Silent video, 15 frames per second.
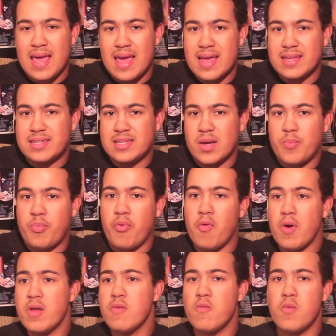It's a
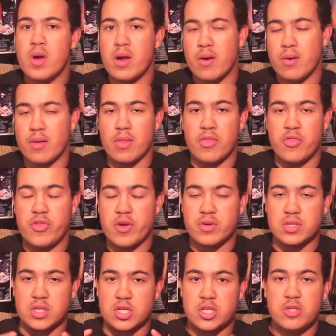point where
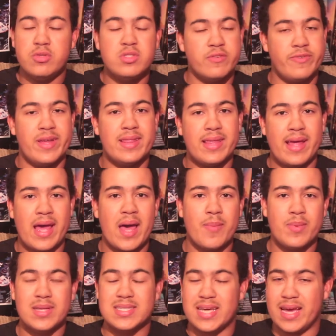there's a huge event that
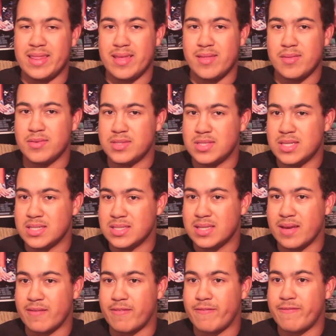happens, and then there's this,
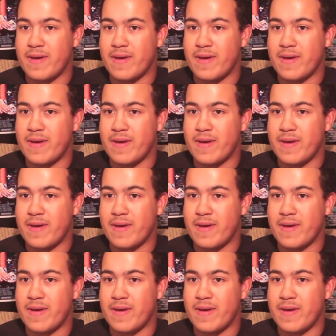like,